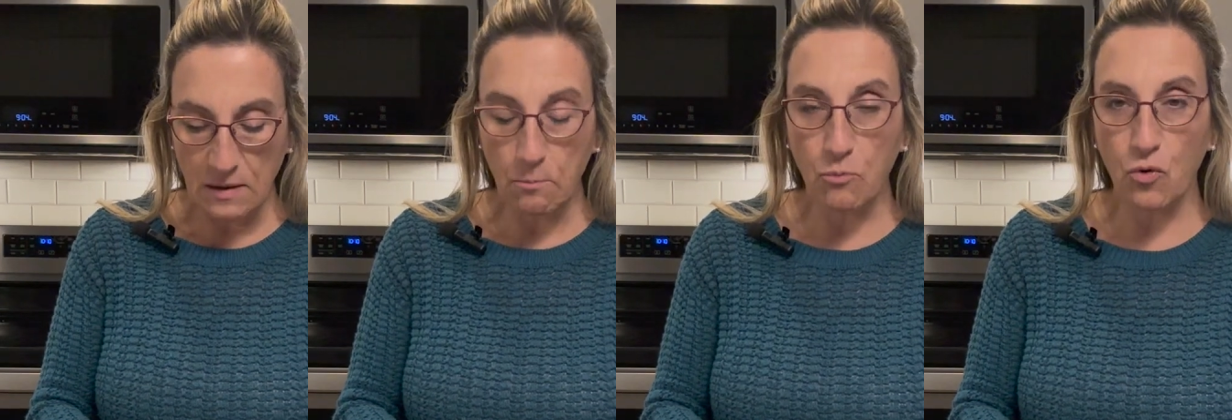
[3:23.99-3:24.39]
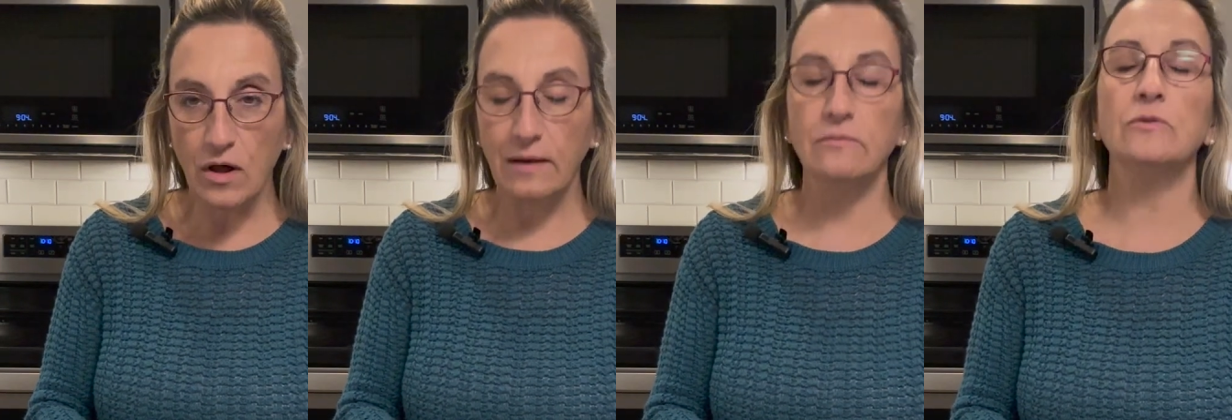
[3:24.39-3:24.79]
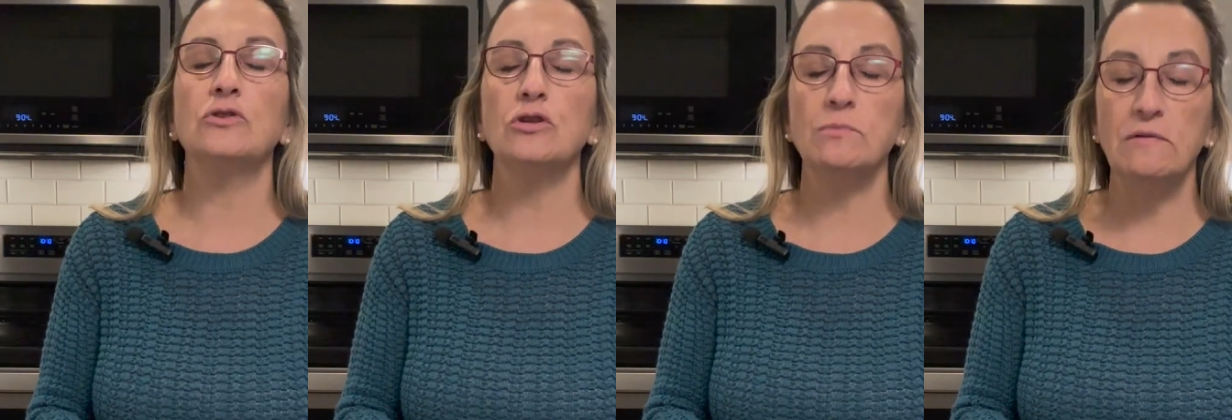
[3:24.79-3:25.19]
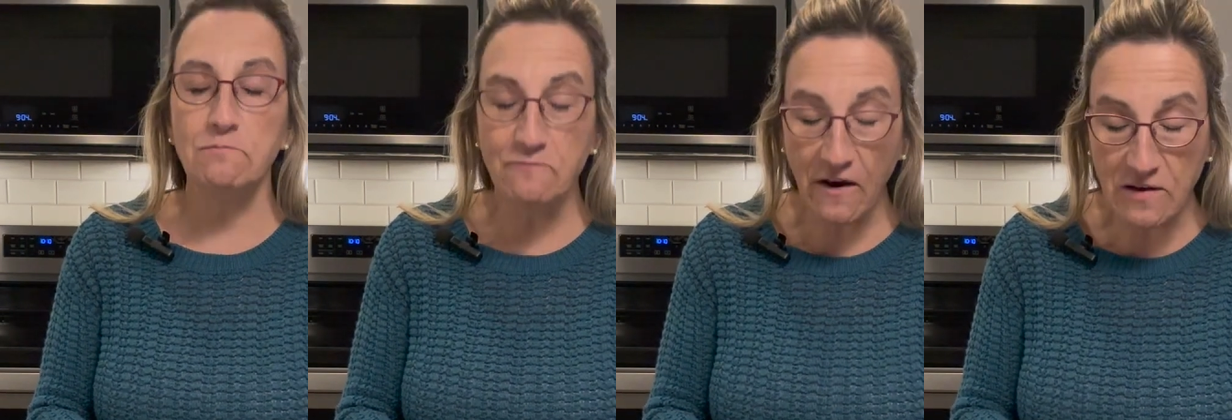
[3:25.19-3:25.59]

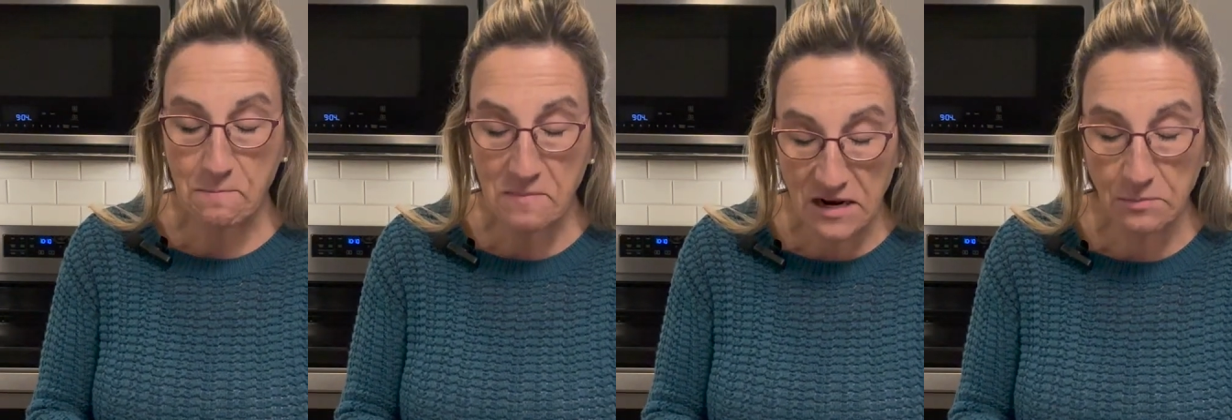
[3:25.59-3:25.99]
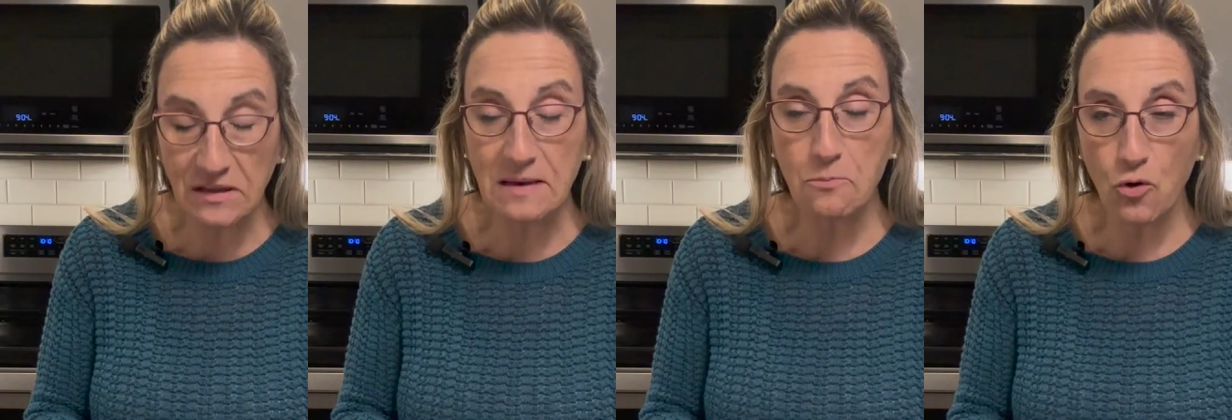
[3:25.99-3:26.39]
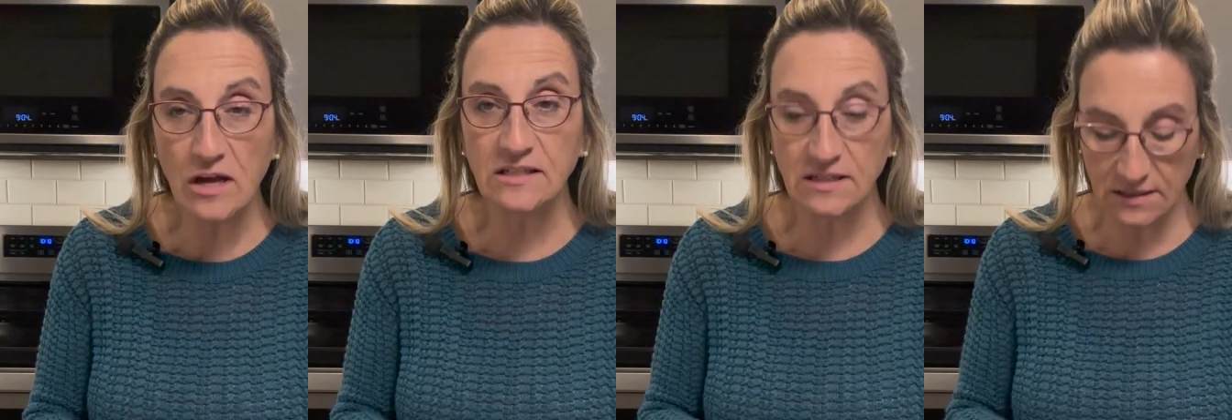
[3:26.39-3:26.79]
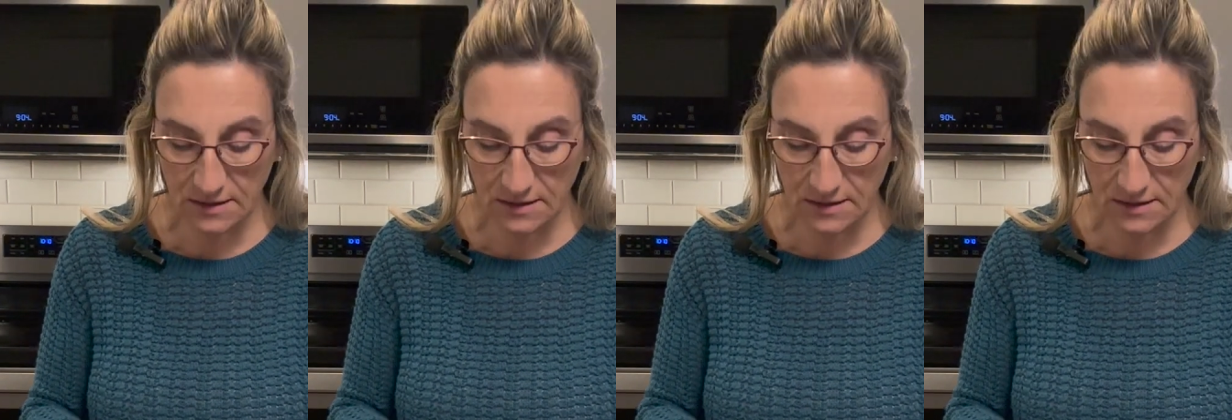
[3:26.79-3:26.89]
very minimally moist